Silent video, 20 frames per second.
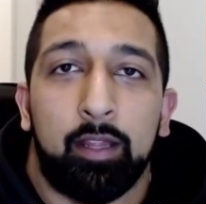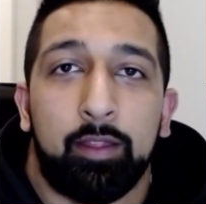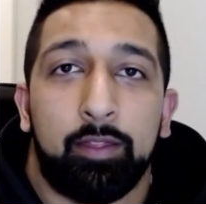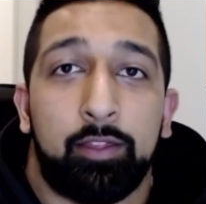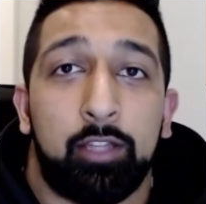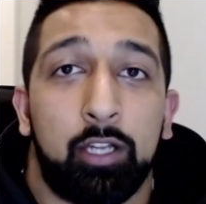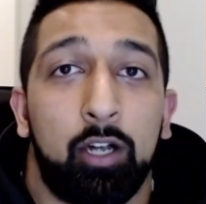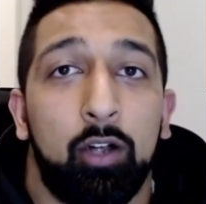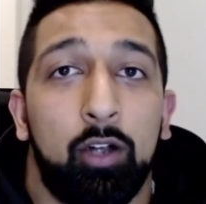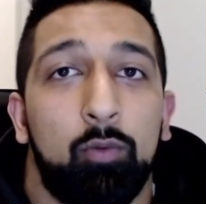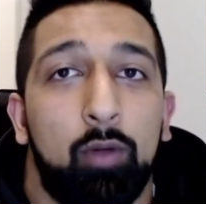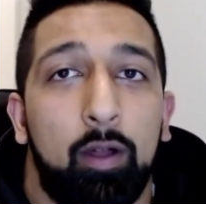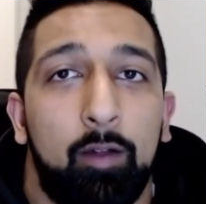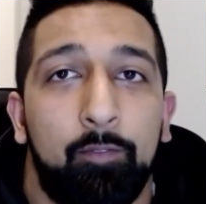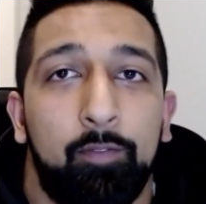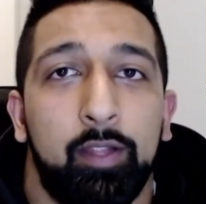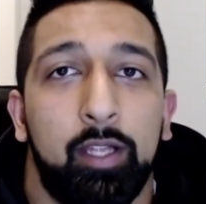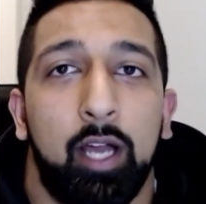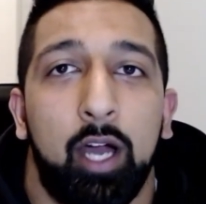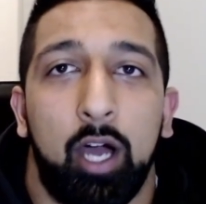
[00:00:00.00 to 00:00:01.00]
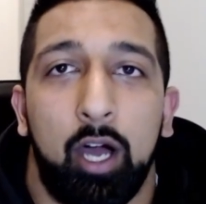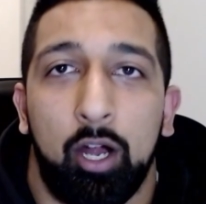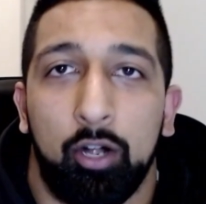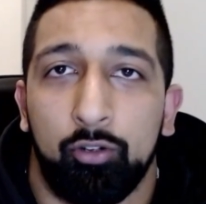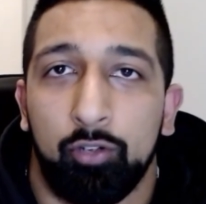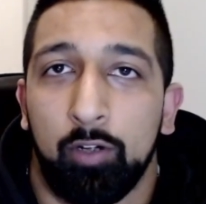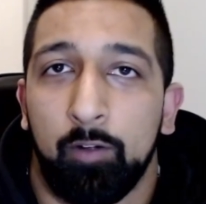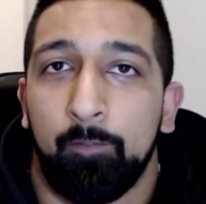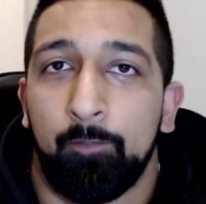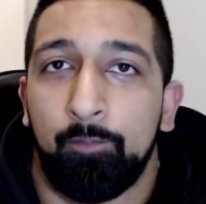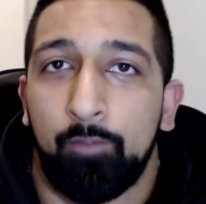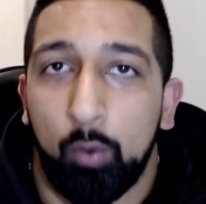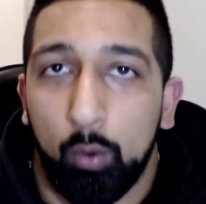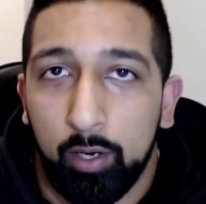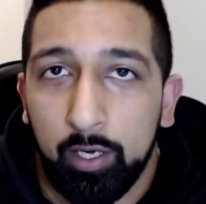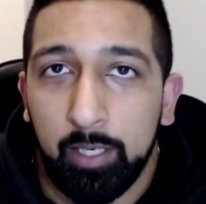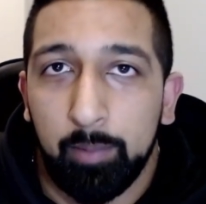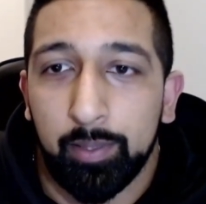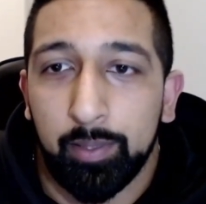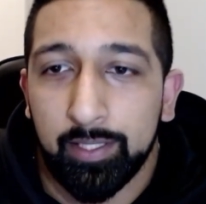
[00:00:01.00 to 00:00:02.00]
There are roughly
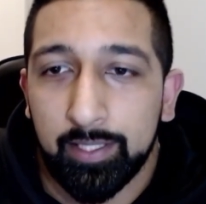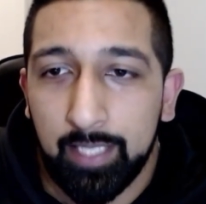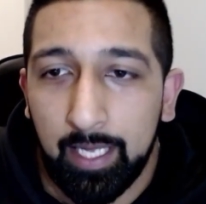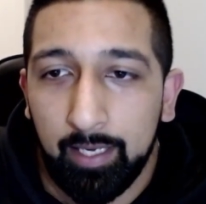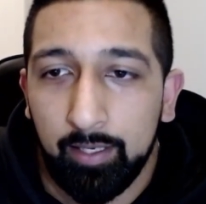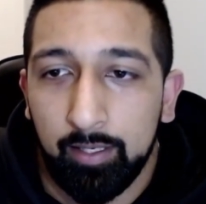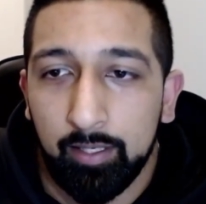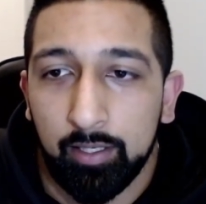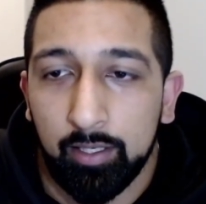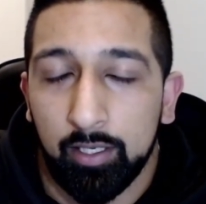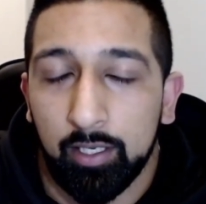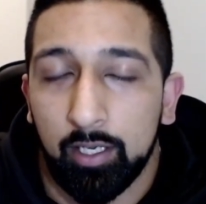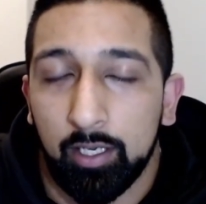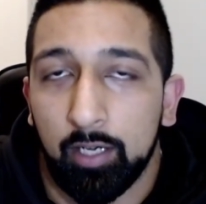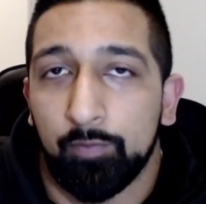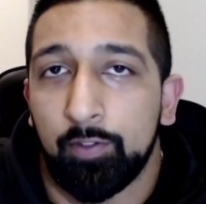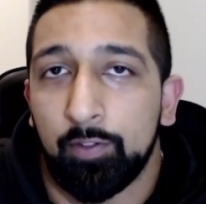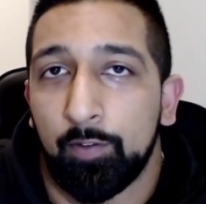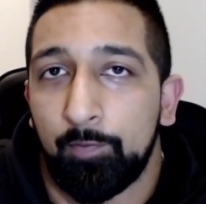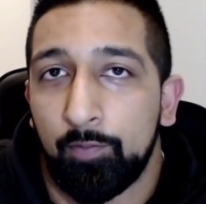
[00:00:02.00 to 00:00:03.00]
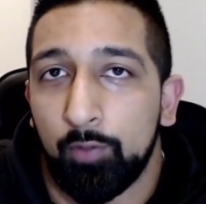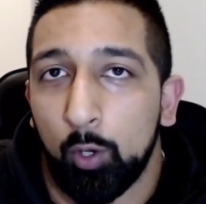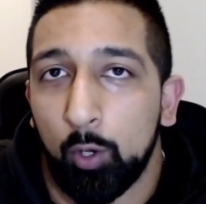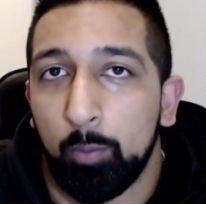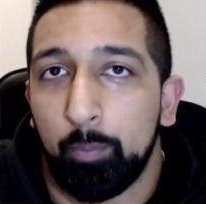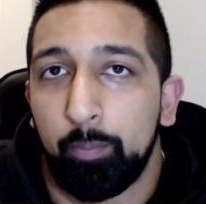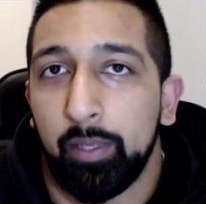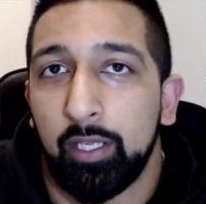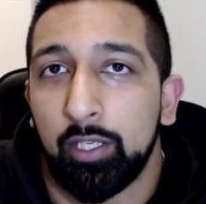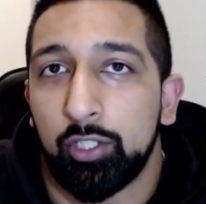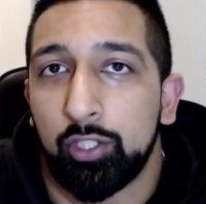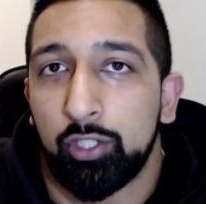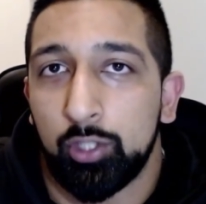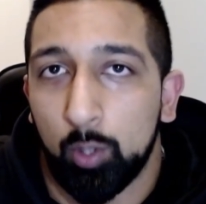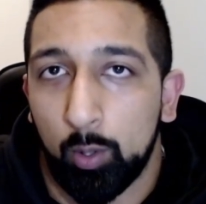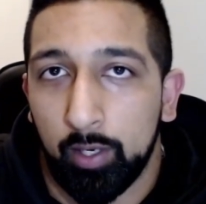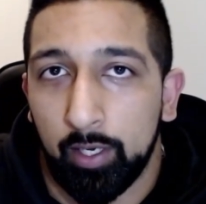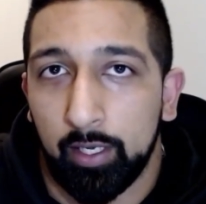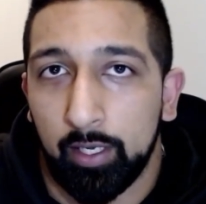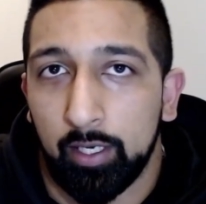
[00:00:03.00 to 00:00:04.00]
140% of the float being
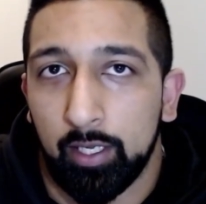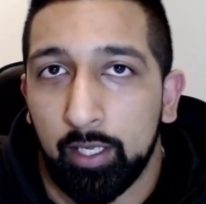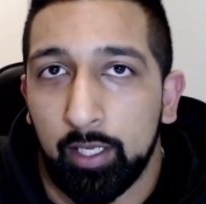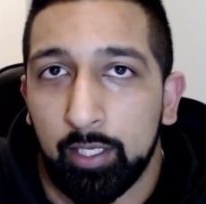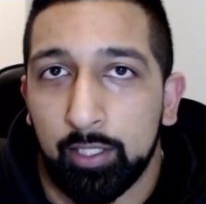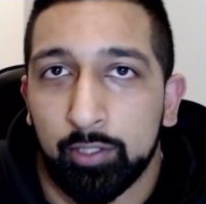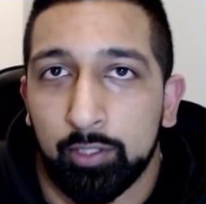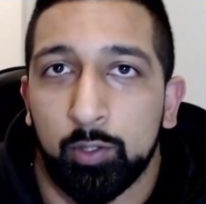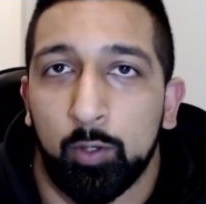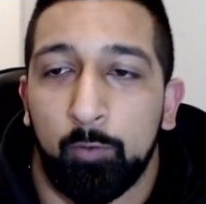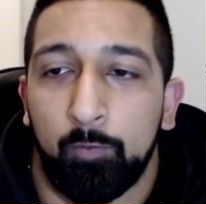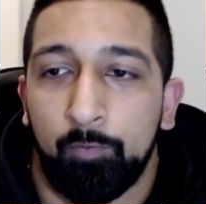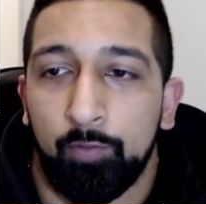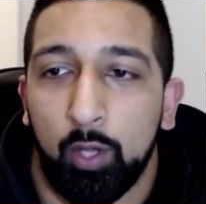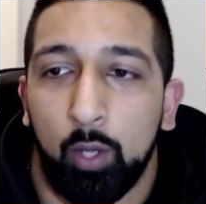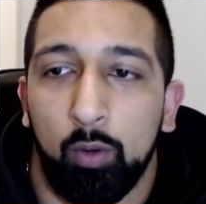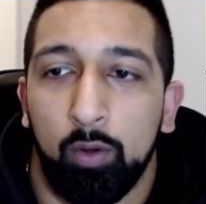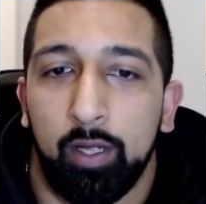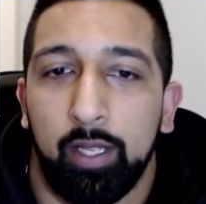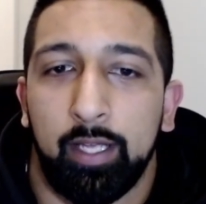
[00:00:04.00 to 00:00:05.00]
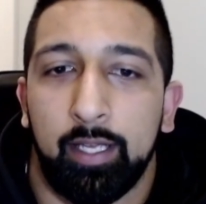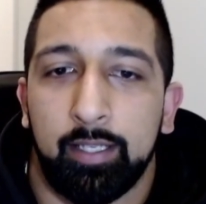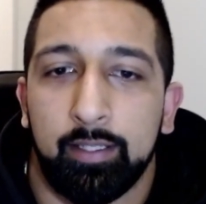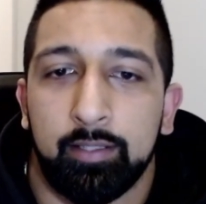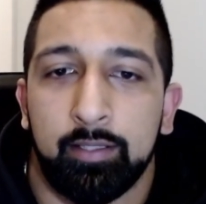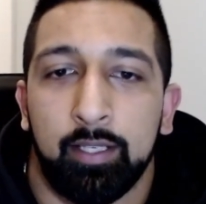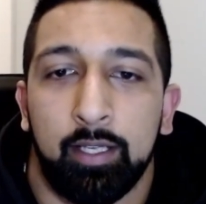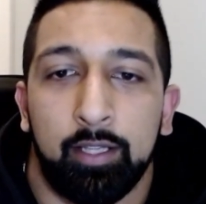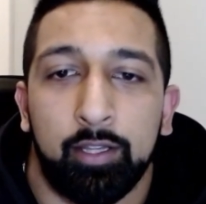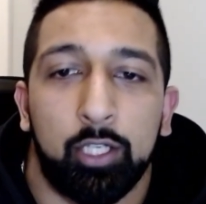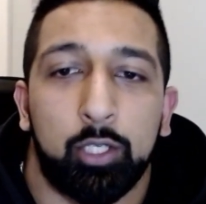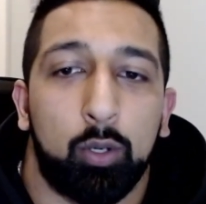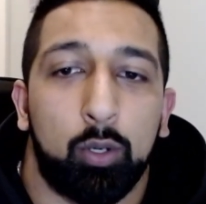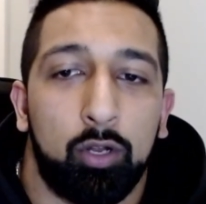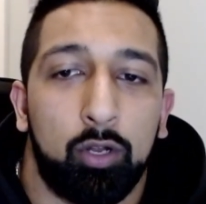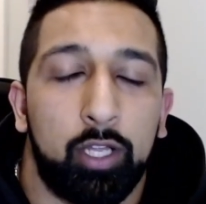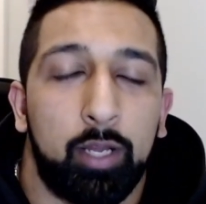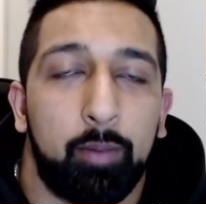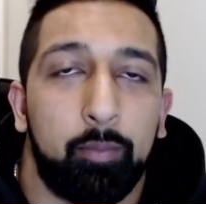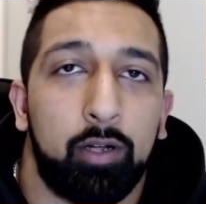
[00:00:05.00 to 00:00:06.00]
shorted. So float is the
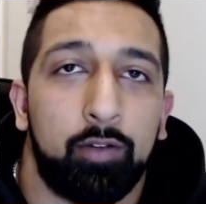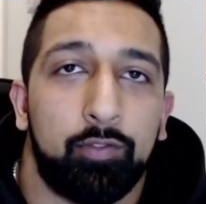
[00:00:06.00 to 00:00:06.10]
total number